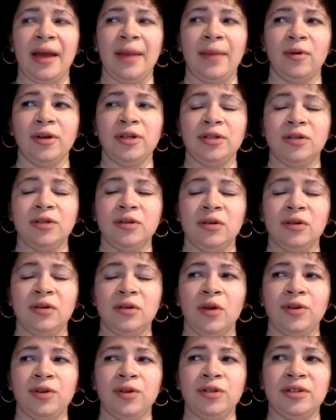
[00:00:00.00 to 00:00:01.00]
Aboriginal
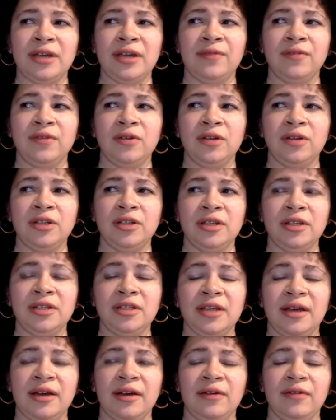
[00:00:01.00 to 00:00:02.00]
cultures have
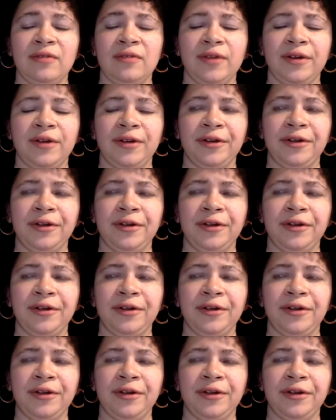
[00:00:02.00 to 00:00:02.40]
traditions of,